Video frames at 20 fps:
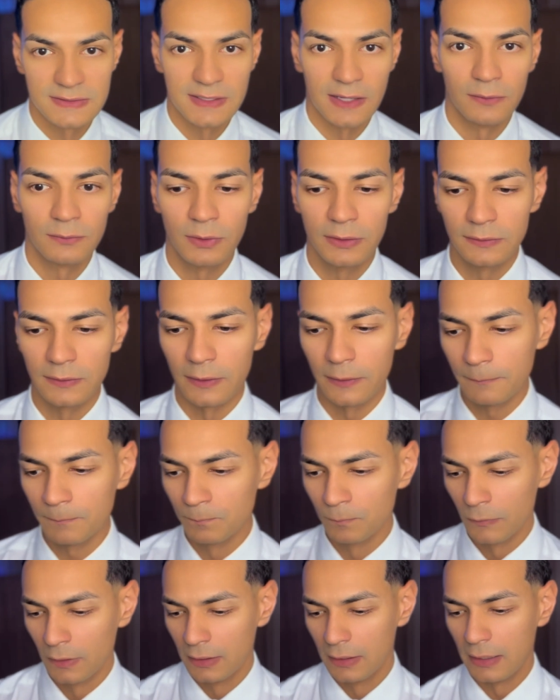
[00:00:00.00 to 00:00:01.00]
down right there.
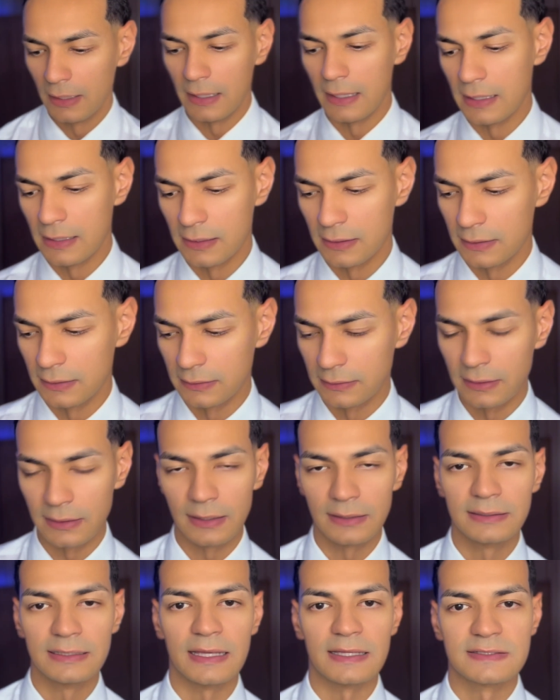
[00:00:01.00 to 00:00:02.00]
And
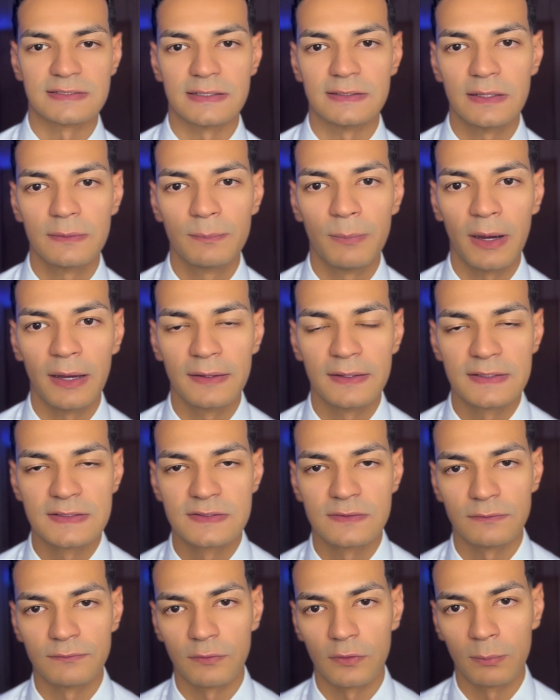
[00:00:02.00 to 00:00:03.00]
yes, I did buy this
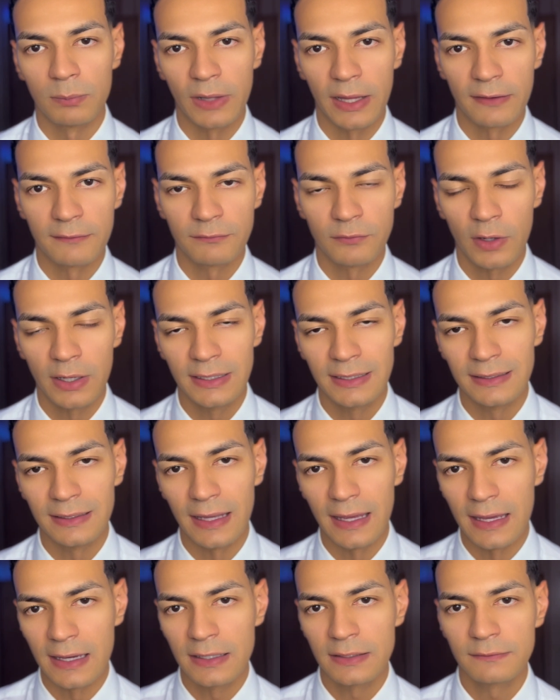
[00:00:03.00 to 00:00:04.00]
for Black Friday
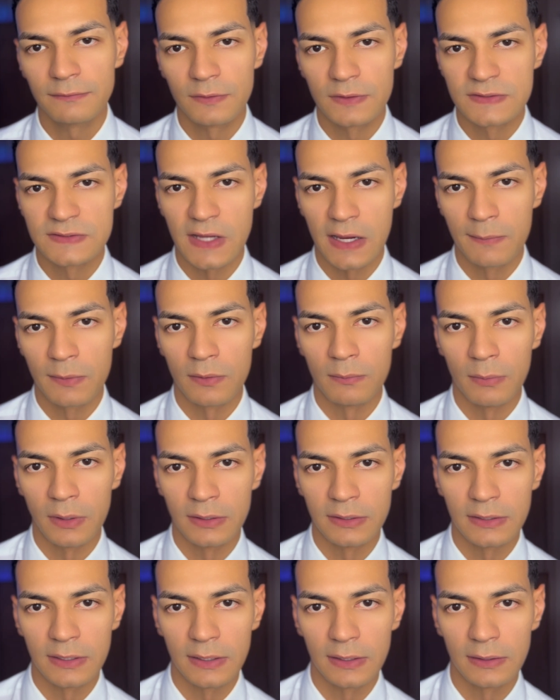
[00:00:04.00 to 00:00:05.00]
and for Cyber
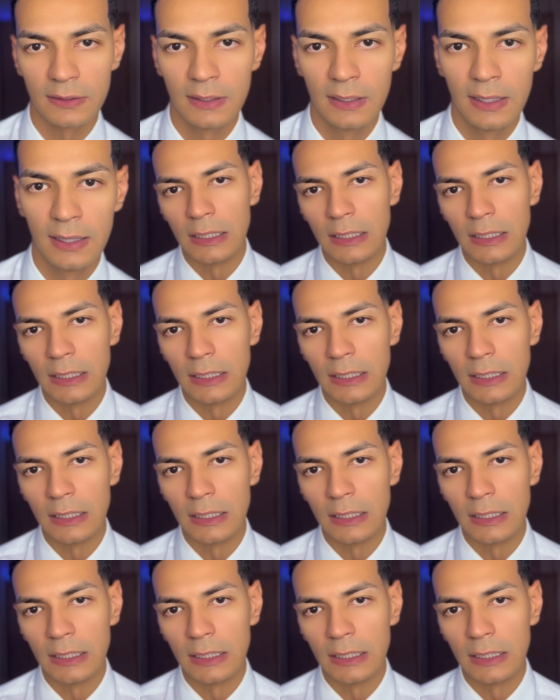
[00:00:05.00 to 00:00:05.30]
Monday.